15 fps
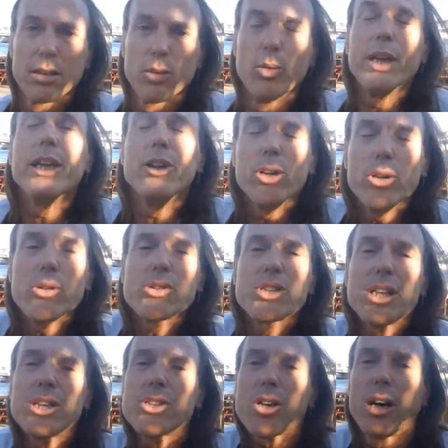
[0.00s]
We use
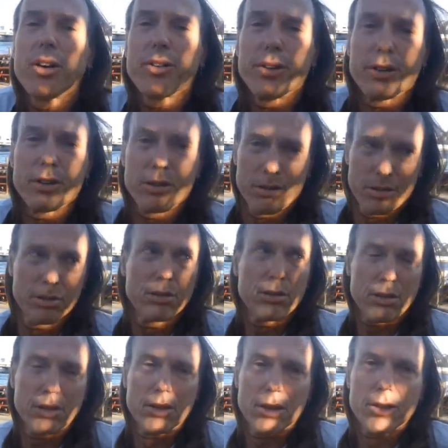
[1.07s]
each other
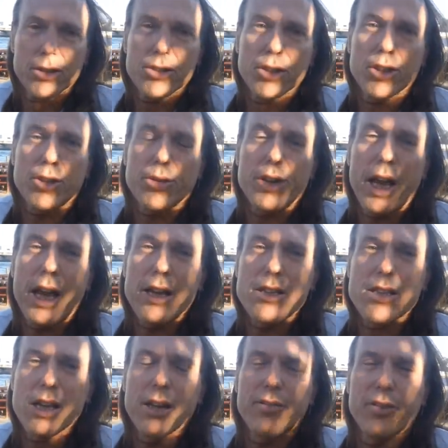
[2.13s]
to create
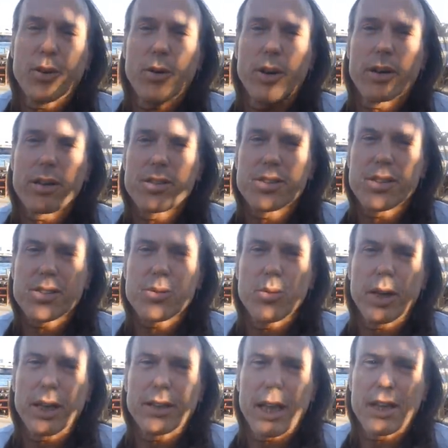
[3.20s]
self awareness this
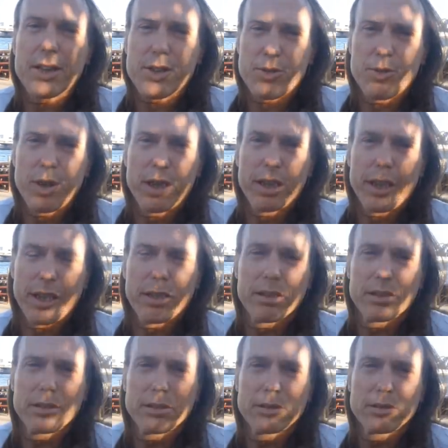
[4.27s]
week. That is really,
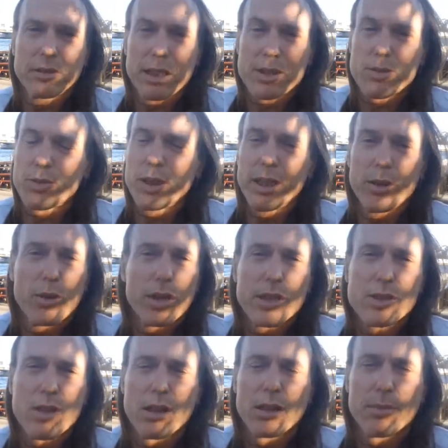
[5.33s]
that's really what
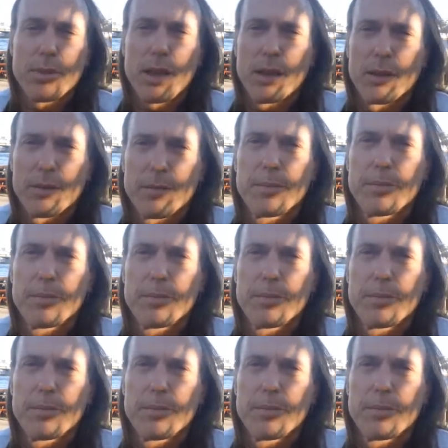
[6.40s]
it's all about.